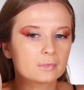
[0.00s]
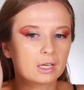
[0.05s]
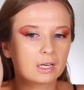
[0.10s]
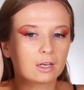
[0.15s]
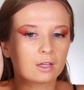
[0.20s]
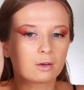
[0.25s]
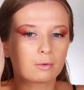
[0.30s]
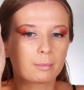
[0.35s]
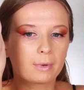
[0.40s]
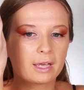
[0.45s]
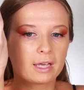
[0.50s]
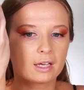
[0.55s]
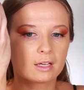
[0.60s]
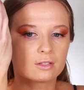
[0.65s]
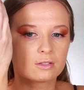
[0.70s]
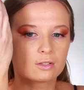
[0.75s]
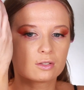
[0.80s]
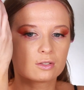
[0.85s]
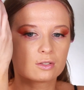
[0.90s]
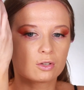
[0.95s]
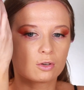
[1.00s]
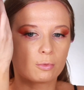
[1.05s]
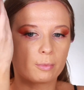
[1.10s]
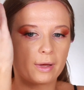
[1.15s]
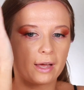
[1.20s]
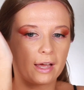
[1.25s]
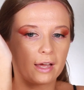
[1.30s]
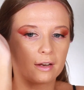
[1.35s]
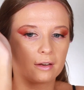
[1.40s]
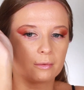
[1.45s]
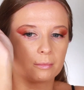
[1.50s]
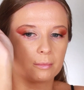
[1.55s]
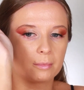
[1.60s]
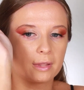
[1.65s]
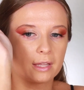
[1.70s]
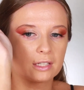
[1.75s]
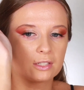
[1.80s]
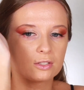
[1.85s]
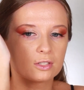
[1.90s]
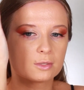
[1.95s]
I know, my hands are so bad.
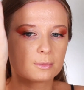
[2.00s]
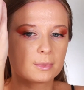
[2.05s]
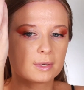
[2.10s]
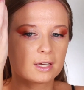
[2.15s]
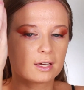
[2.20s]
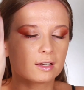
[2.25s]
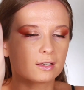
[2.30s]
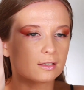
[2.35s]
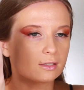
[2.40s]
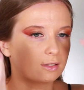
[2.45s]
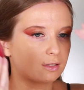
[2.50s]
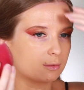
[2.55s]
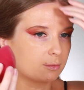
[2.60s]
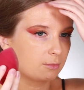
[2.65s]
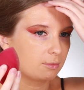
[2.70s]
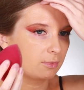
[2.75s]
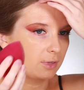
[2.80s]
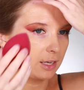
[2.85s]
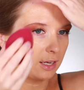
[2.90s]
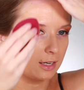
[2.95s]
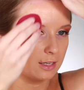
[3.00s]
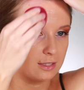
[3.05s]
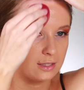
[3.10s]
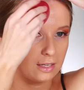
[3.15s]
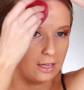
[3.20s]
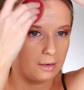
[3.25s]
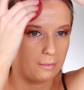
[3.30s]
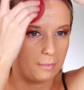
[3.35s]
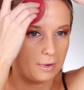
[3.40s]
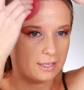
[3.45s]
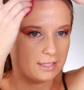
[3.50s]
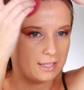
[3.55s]
That's just because, like I said, my